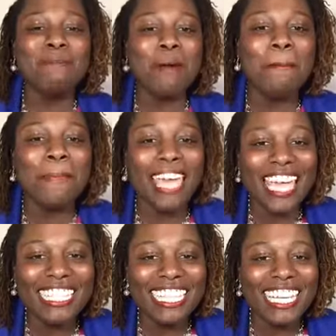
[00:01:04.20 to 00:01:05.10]

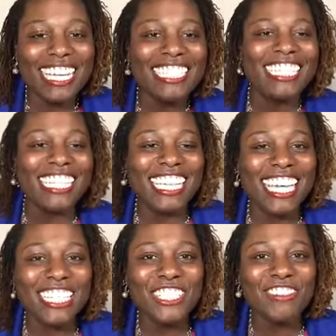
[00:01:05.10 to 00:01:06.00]
Amanda,
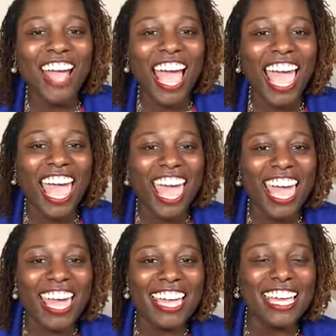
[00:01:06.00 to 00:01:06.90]
Jaketra?
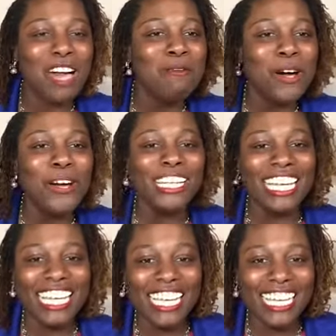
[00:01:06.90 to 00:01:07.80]
Hey, come on
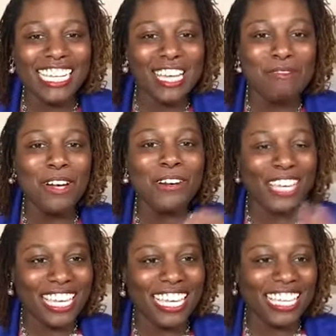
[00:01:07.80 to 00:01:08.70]

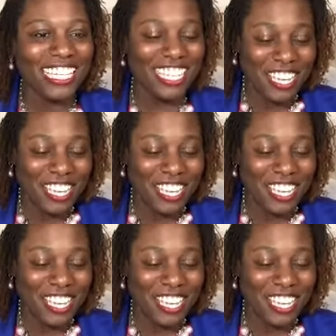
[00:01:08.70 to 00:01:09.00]
in.